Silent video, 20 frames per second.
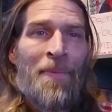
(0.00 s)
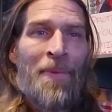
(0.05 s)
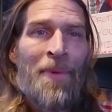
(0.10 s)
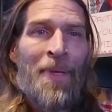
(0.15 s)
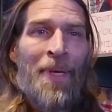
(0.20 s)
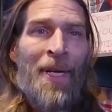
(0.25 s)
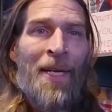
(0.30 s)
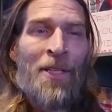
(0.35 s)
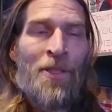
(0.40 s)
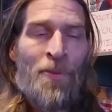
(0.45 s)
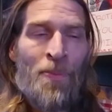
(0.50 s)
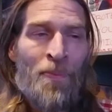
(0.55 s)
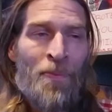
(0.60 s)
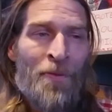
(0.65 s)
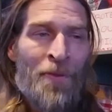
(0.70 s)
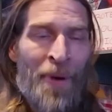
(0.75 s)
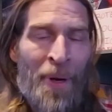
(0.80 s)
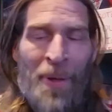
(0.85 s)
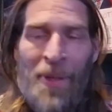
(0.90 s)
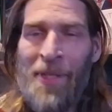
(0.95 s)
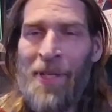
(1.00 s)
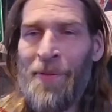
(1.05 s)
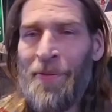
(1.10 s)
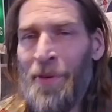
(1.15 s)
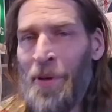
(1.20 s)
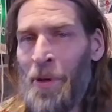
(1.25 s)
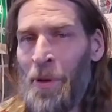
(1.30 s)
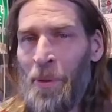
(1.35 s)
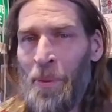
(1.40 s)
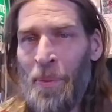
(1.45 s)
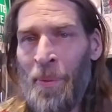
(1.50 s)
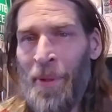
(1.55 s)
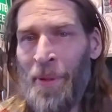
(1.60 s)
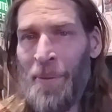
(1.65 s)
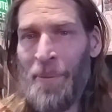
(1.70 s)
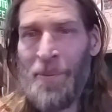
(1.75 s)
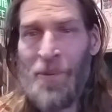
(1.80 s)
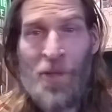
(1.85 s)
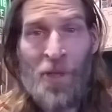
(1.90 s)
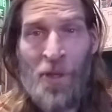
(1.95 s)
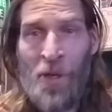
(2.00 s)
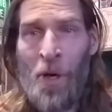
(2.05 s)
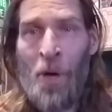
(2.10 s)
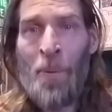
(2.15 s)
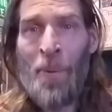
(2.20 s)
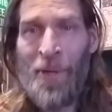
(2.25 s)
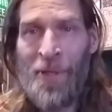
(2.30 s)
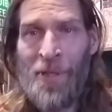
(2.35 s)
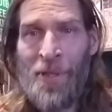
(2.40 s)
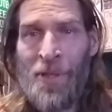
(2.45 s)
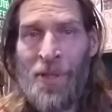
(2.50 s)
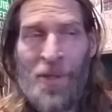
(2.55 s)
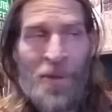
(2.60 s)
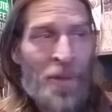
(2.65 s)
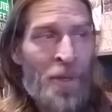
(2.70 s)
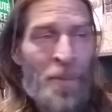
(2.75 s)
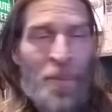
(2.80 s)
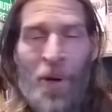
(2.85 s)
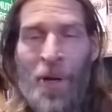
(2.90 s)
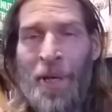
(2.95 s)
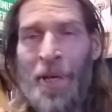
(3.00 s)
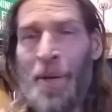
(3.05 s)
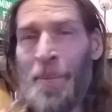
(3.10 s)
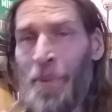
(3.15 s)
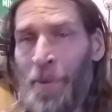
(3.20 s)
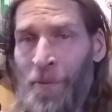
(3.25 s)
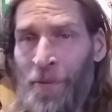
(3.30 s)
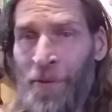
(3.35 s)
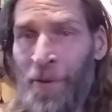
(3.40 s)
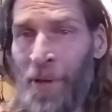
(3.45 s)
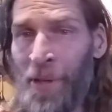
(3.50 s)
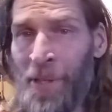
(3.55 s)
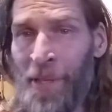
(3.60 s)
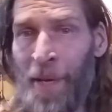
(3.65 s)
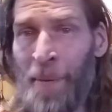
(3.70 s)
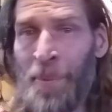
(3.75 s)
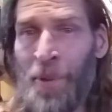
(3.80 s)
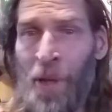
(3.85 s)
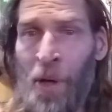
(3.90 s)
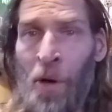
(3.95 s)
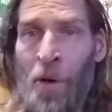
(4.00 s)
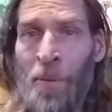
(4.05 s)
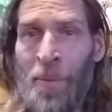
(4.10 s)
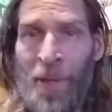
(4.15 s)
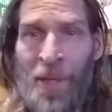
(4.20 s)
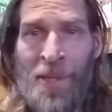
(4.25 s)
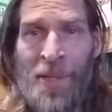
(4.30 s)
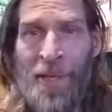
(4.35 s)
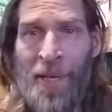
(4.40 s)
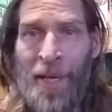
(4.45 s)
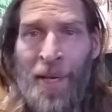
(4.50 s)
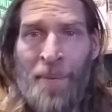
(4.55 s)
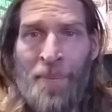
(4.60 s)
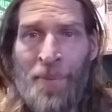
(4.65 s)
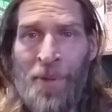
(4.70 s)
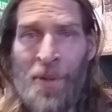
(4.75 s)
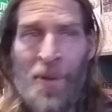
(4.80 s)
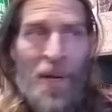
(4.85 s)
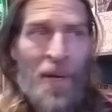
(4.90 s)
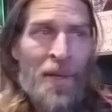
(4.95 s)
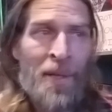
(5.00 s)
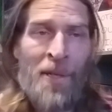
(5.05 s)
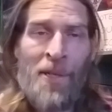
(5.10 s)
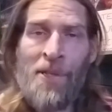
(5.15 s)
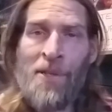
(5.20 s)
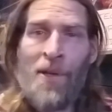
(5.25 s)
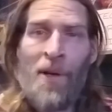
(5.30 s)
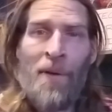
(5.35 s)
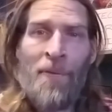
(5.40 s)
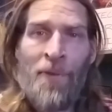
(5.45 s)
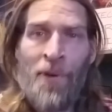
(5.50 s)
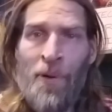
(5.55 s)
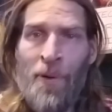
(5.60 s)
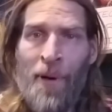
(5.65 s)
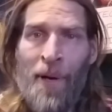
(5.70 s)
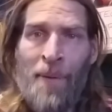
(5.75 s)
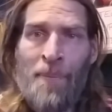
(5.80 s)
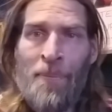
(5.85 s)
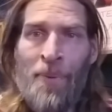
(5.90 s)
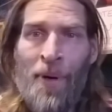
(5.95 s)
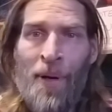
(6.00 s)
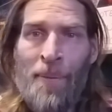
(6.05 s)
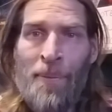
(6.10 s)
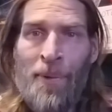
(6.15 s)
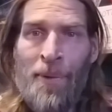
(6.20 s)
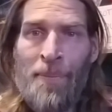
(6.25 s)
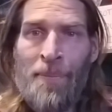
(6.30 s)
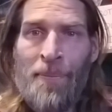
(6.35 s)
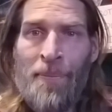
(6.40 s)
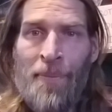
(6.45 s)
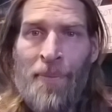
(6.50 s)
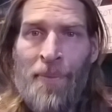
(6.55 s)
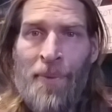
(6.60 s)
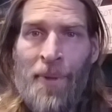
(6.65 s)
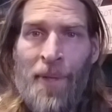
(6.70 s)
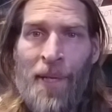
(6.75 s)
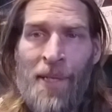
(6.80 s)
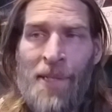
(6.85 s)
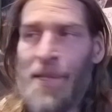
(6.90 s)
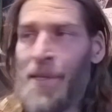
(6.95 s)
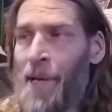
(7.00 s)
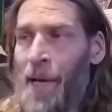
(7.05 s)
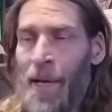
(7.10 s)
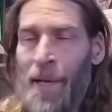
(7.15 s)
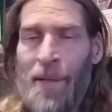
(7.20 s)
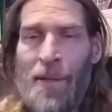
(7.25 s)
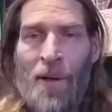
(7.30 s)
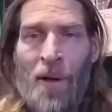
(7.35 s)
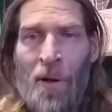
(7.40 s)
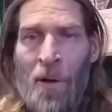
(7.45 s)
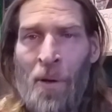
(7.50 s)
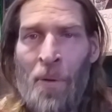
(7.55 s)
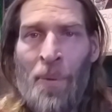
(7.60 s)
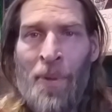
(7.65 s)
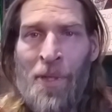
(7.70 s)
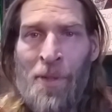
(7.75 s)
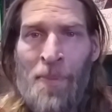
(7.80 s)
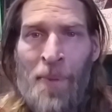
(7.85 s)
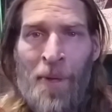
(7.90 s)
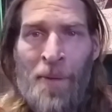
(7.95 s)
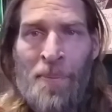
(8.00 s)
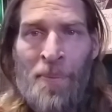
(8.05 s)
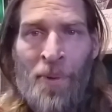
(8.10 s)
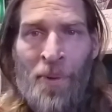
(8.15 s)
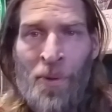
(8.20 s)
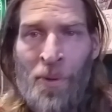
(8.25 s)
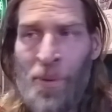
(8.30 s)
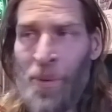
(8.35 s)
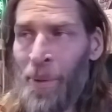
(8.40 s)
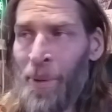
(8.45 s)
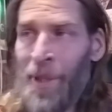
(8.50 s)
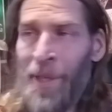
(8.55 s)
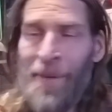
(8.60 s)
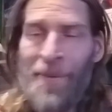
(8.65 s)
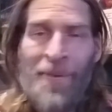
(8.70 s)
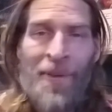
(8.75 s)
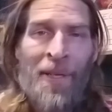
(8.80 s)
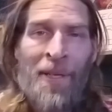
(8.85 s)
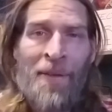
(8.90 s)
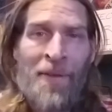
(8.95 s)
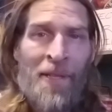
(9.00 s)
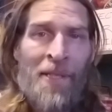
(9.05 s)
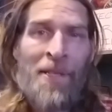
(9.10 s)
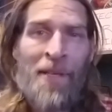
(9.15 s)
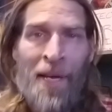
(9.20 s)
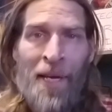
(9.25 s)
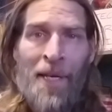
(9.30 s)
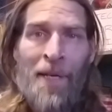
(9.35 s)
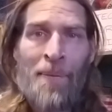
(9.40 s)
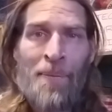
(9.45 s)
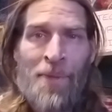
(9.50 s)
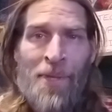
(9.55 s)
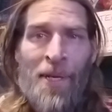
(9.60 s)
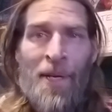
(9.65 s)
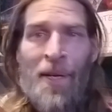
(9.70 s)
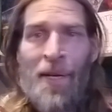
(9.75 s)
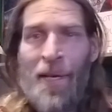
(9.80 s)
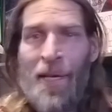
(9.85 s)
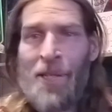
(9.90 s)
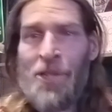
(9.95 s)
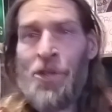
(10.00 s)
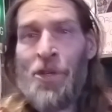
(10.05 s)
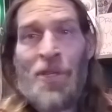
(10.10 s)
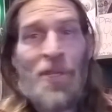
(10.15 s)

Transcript: It's very difficult to know what to do. You break up, for example, a homeless camp. You're not going to solve the crime problem. It's not always people who are living in these camps. It's just